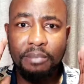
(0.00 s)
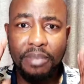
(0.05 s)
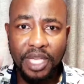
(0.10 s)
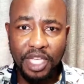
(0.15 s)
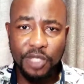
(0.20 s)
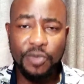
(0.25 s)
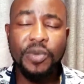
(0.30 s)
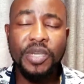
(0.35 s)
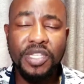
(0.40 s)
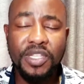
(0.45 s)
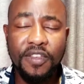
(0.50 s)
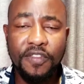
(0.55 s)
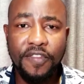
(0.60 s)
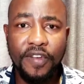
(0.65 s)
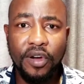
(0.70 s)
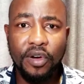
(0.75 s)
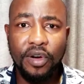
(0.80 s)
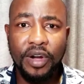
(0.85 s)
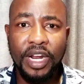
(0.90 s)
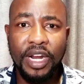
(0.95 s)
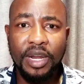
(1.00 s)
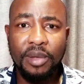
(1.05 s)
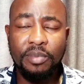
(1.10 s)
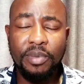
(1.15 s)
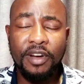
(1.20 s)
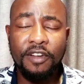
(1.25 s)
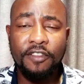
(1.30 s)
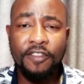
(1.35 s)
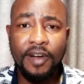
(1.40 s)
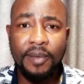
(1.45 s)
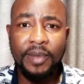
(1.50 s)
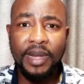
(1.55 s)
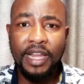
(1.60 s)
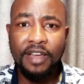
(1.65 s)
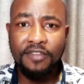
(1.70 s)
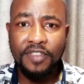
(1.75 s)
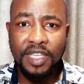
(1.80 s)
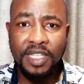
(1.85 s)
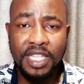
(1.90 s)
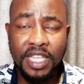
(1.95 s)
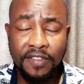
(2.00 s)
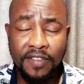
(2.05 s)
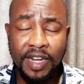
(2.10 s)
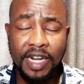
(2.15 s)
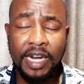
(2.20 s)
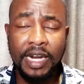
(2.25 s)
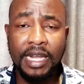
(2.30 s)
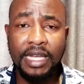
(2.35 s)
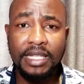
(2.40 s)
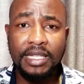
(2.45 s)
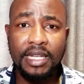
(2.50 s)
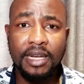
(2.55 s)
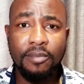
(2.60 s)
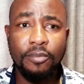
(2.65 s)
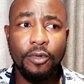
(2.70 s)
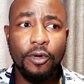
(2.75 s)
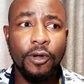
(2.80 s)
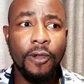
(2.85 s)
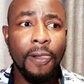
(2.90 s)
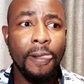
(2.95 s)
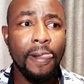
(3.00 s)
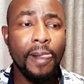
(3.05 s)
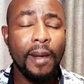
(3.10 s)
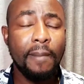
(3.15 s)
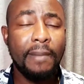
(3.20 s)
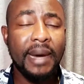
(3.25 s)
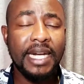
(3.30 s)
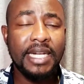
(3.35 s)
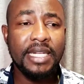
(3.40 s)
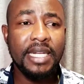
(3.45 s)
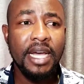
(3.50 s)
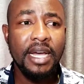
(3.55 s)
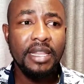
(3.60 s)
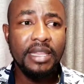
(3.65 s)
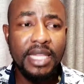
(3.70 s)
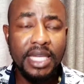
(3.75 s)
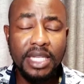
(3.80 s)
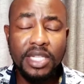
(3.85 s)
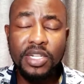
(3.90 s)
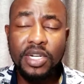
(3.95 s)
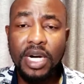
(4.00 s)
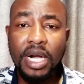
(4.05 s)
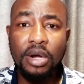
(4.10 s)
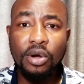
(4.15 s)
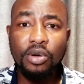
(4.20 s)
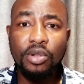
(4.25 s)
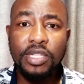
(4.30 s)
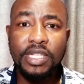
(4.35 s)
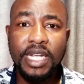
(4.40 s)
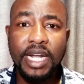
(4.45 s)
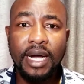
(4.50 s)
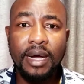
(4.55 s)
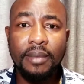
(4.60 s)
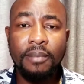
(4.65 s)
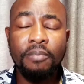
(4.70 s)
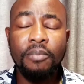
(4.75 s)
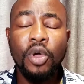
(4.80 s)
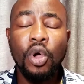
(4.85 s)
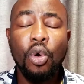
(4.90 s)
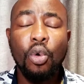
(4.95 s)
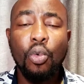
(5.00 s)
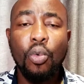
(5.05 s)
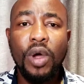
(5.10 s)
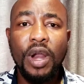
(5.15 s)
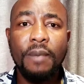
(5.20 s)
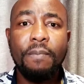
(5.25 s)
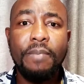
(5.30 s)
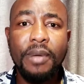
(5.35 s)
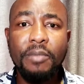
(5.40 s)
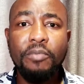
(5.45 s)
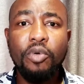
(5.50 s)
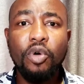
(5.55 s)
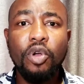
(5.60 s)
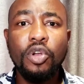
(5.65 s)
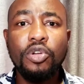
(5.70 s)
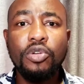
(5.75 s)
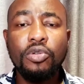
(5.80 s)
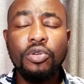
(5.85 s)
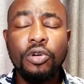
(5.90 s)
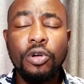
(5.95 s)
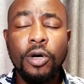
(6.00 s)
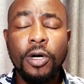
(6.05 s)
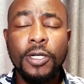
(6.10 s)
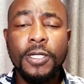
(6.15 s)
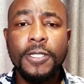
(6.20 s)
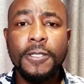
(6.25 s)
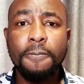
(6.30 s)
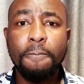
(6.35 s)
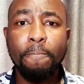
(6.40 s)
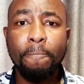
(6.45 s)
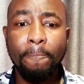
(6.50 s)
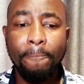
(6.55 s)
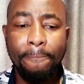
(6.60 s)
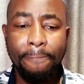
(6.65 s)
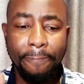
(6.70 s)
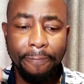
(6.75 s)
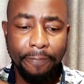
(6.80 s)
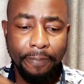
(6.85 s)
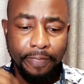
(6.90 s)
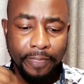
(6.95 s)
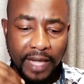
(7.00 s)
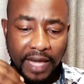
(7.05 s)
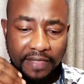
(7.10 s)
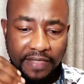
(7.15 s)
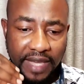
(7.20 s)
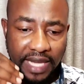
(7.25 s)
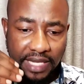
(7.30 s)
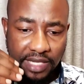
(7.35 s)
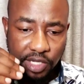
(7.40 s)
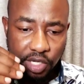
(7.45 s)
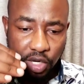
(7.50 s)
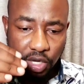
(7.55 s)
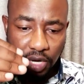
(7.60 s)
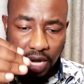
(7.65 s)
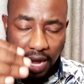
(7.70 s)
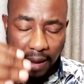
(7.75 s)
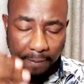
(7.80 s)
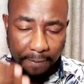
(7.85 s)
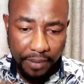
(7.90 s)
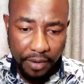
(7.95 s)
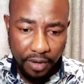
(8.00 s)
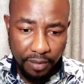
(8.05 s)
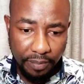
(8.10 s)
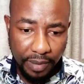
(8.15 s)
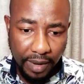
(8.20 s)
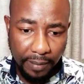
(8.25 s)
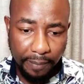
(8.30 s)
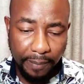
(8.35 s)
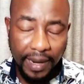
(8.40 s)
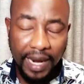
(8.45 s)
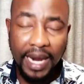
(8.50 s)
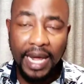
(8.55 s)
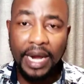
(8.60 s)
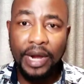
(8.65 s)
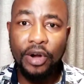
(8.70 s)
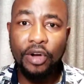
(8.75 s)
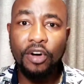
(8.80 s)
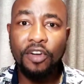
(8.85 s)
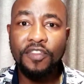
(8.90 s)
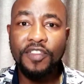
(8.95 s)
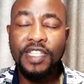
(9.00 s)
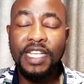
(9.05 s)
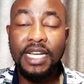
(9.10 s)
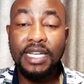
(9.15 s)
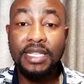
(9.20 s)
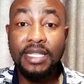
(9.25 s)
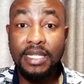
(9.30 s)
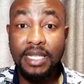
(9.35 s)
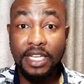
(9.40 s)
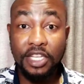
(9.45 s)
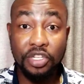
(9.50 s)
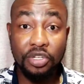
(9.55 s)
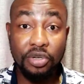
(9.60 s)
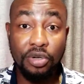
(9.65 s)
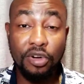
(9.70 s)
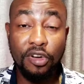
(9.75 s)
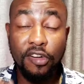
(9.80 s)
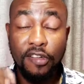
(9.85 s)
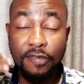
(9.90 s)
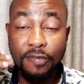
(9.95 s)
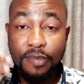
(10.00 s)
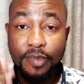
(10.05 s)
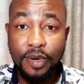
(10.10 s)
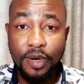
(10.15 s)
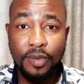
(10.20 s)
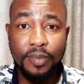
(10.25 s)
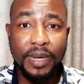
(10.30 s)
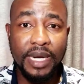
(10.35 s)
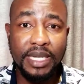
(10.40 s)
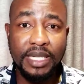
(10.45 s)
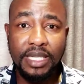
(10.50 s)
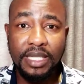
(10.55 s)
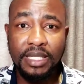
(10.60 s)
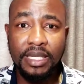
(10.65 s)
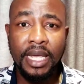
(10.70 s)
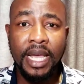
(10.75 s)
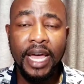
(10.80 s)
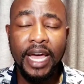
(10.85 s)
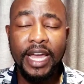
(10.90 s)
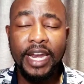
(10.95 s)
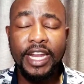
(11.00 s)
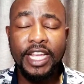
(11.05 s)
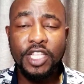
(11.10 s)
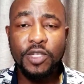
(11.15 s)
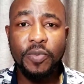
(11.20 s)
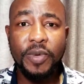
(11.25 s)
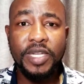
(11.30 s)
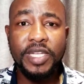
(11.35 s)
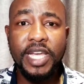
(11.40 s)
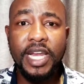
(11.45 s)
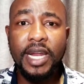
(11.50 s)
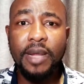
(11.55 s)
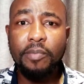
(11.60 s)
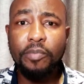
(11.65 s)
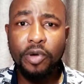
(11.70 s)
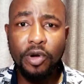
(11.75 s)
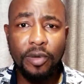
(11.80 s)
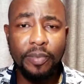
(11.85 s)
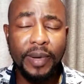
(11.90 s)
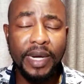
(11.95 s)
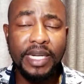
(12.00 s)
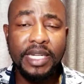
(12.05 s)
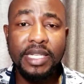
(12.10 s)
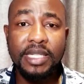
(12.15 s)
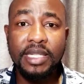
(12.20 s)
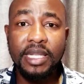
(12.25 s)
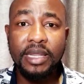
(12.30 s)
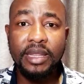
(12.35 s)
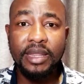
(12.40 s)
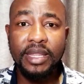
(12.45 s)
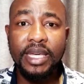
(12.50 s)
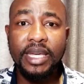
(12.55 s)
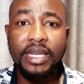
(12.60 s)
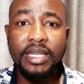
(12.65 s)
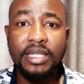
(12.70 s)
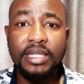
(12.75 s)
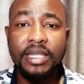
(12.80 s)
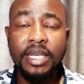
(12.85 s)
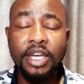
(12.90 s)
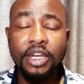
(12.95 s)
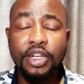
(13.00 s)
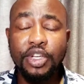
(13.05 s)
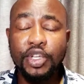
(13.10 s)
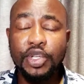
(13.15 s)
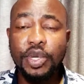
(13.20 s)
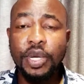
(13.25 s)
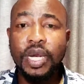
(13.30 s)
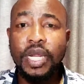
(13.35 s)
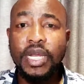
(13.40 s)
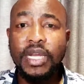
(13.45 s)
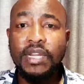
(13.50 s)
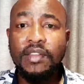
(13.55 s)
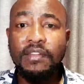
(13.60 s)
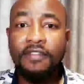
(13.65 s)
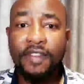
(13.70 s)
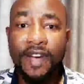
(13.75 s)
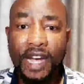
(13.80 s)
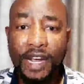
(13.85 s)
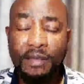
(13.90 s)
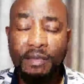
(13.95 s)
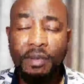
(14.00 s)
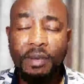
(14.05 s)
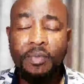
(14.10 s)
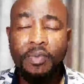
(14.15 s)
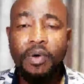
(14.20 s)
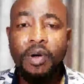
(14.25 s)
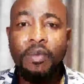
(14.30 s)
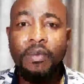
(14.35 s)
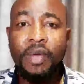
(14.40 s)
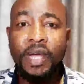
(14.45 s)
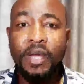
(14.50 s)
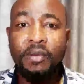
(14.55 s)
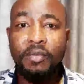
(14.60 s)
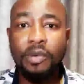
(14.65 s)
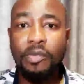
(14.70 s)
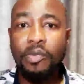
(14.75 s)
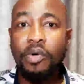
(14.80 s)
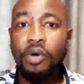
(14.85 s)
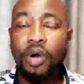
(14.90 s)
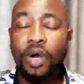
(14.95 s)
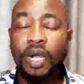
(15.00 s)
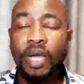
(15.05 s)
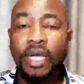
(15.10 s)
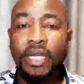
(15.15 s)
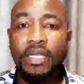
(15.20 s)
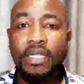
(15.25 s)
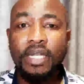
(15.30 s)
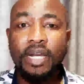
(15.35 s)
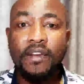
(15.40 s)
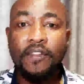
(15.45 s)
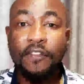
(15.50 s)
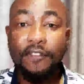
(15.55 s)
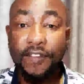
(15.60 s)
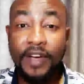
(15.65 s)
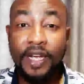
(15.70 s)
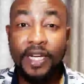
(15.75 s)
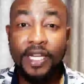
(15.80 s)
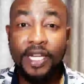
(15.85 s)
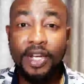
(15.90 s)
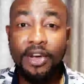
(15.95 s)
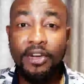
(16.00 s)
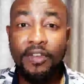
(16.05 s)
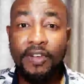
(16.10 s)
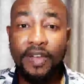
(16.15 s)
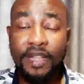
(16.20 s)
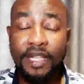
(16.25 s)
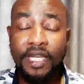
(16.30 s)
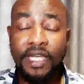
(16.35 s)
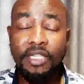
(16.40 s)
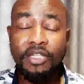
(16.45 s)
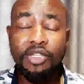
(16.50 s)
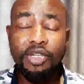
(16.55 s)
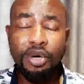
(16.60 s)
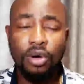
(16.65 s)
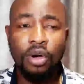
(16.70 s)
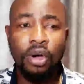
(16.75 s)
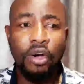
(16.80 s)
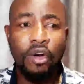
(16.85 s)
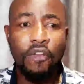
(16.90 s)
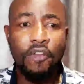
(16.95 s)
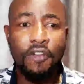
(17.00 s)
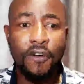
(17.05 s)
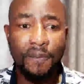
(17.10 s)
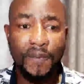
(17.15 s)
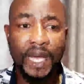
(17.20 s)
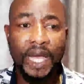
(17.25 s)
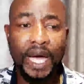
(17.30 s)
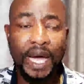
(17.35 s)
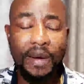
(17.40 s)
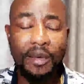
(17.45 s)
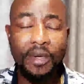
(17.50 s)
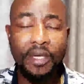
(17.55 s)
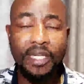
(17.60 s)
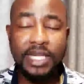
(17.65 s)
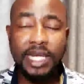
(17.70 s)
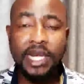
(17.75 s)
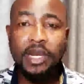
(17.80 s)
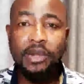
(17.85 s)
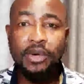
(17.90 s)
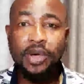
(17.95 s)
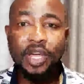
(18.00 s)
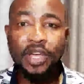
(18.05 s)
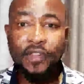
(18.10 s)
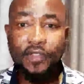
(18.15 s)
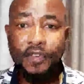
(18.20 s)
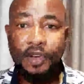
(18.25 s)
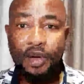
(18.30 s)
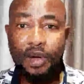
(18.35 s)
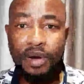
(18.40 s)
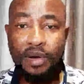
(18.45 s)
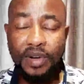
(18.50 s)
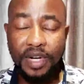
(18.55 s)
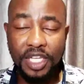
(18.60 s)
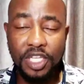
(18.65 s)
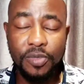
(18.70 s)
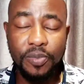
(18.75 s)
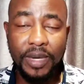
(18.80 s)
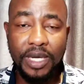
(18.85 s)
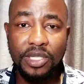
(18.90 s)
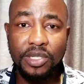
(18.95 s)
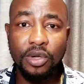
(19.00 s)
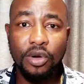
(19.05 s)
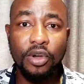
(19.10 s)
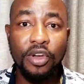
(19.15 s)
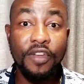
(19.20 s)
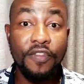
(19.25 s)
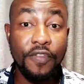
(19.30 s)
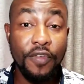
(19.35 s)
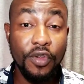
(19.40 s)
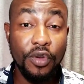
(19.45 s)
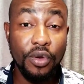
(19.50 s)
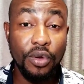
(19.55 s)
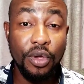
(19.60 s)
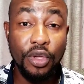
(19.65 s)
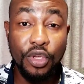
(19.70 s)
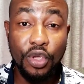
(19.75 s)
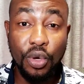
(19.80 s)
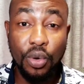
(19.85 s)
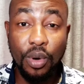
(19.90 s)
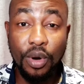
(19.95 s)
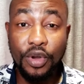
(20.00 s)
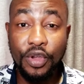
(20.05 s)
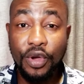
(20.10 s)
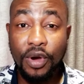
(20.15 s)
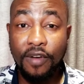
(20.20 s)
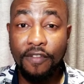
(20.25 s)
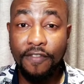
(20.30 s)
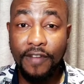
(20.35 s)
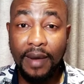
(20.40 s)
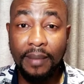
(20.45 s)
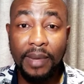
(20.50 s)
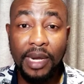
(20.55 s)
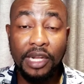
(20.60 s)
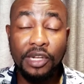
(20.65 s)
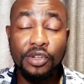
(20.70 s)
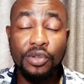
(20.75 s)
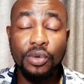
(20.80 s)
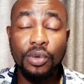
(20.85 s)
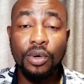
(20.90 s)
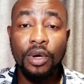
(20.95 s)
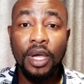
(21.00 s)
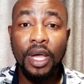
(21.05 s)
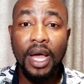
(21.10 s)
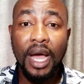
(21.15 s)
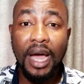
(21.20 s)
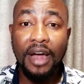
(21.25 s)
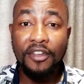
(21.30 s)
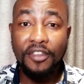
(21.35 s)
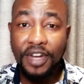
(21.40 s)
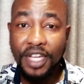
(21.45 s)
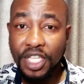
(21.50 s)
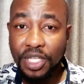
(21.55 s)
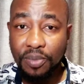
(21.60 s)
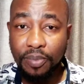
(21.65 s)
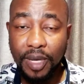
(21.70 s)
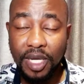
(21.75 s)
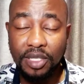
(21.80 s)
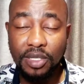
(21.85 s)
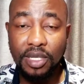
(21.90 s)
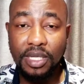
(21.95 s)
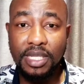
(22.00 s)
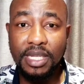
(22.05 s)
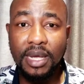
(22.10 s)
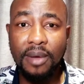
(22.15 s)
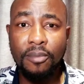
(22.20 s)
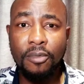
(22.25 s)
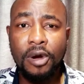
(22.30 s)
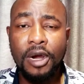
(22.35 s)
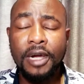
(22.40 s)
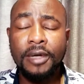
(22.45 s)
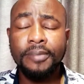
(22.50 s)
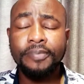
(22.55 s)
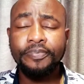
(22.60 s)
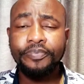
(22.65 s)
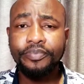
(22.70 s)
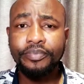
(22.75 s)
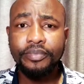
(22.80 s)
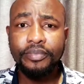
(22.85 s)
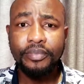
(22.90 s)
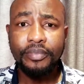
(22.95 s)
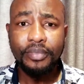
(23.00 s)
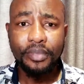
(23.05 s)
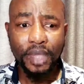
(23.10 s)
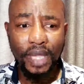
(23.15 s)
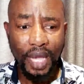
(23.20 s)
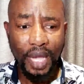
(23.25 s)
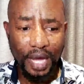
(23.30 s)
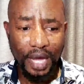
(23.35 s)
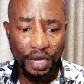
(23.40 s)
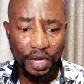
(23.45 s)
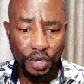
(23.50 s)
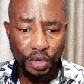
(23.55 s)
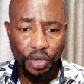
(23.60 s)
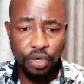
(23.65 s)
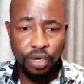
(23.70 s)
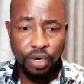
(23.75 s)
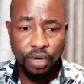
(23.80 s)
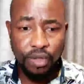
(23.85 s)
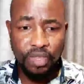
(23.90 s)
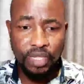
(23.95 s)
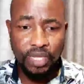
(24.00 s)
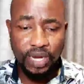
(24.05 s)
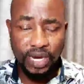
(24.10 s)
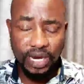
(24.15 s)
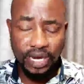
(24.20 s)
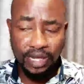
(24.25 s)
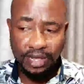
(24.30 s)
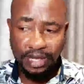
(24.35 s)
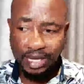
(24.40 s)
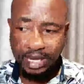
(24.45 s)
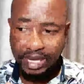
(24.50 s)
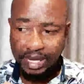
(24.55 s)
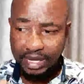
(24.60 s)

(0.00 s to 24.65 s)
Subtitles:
be specific on any family, I've just given an example. But these wrangles come when people do not... There is not a proper plan of succession of properties. And especially properties and things usually divide people and make people start fighting over things. So for me, I will tell you, if you're a rich person, or if you're family to a rich person somewhere, and you know they are